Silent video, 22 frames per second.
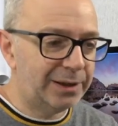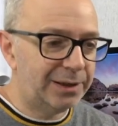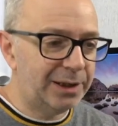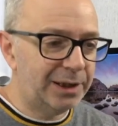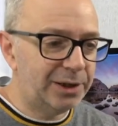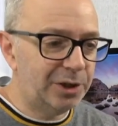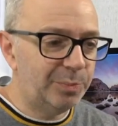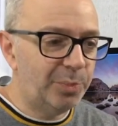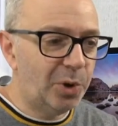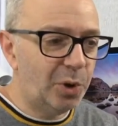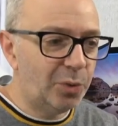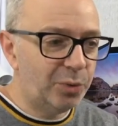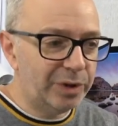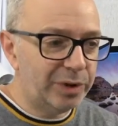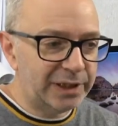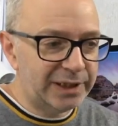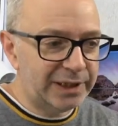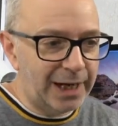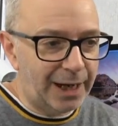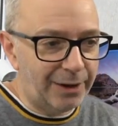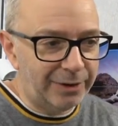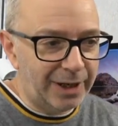And then you pull
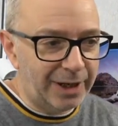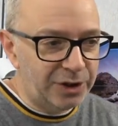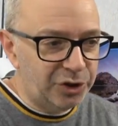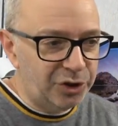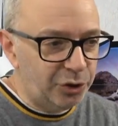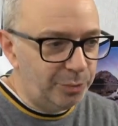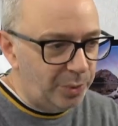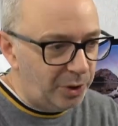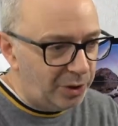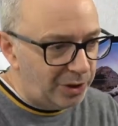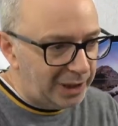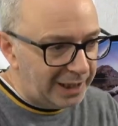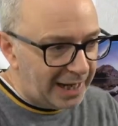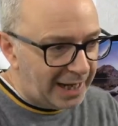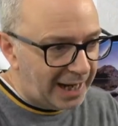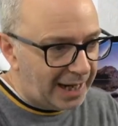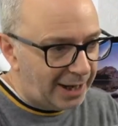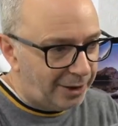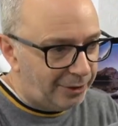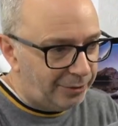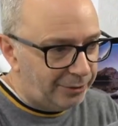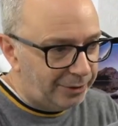this out, and as you pull it
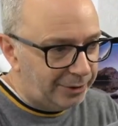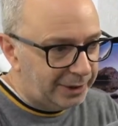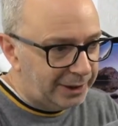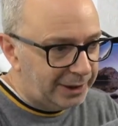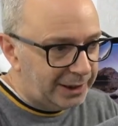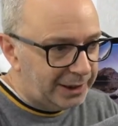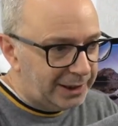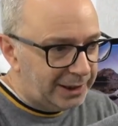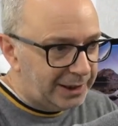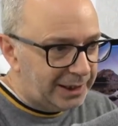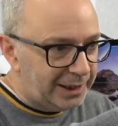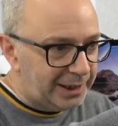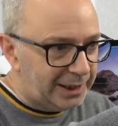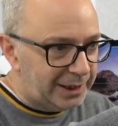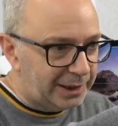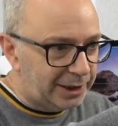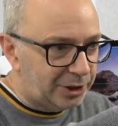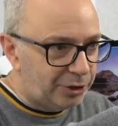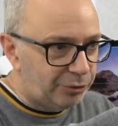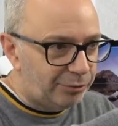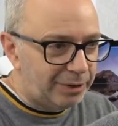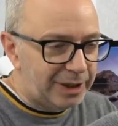out, it
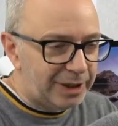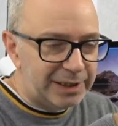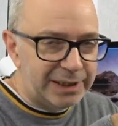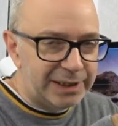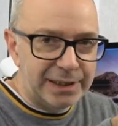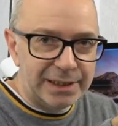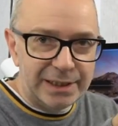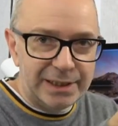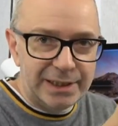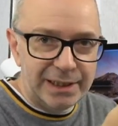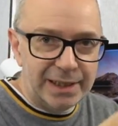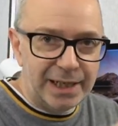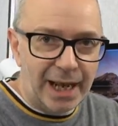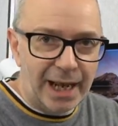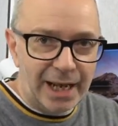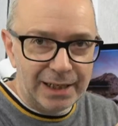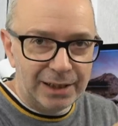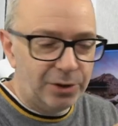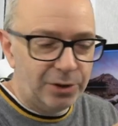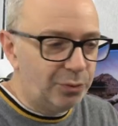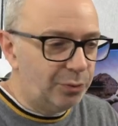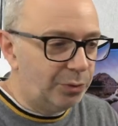increases the
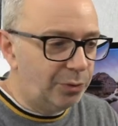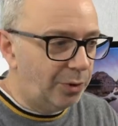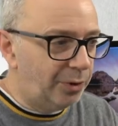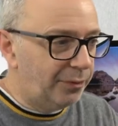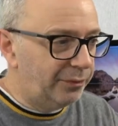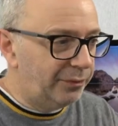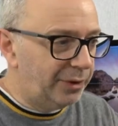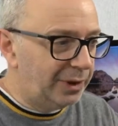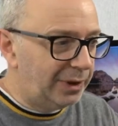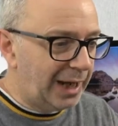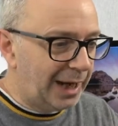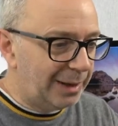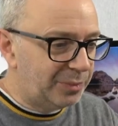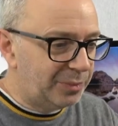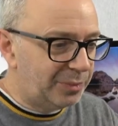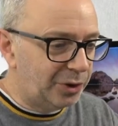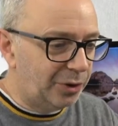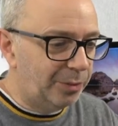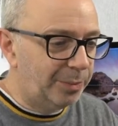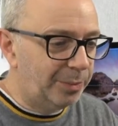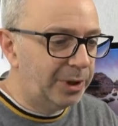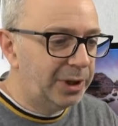angle of the
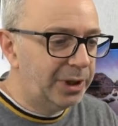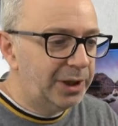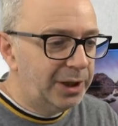laptop.